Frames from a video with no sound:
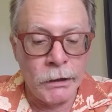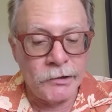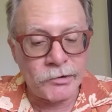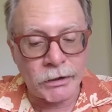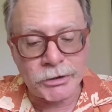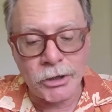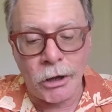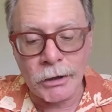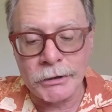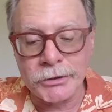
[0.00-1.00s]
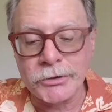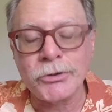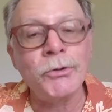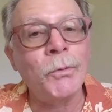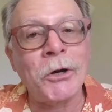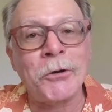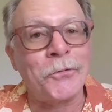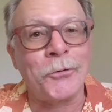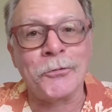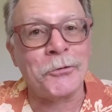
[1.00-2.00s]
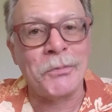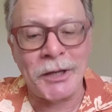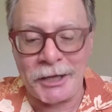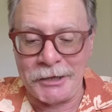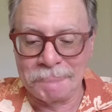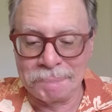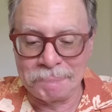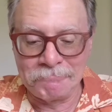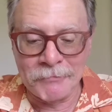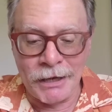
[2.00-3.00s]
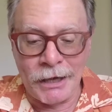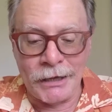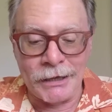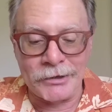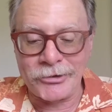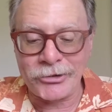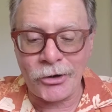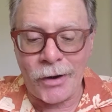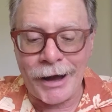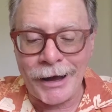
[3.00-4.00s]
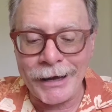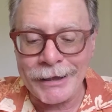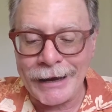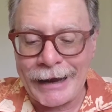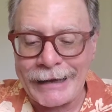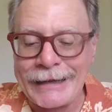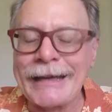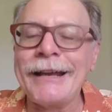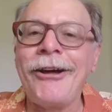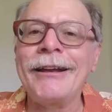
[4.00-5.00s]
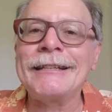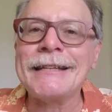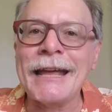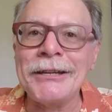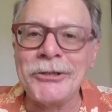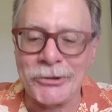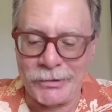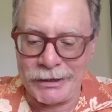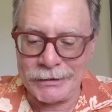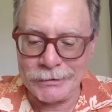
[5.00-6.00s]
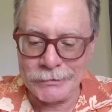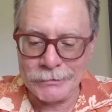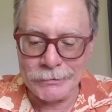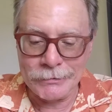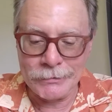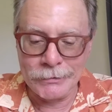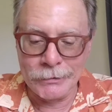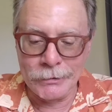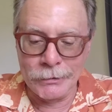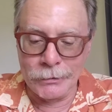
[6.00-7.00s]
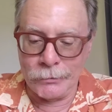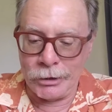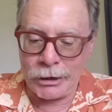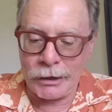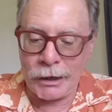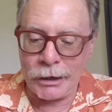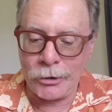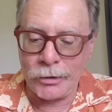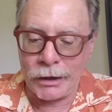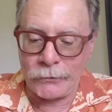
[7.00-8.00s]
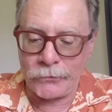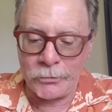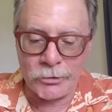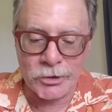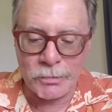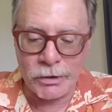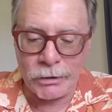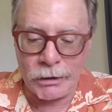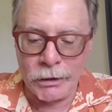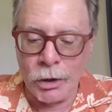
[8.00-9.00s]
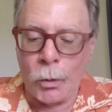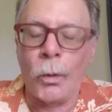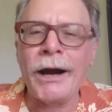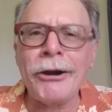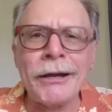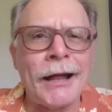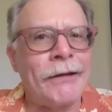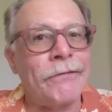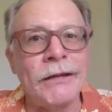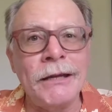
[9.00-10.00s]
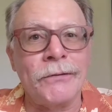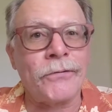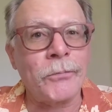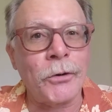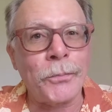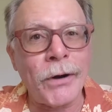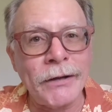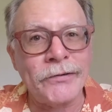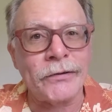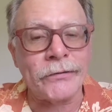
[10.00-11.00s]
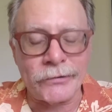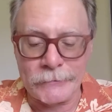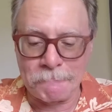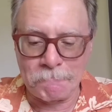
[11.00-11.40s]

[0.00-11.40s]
Such knowledge is too wonderful for me. It is so high that I cannot attain to it. Where can I go then from your spirit? Where can I flee from your presence?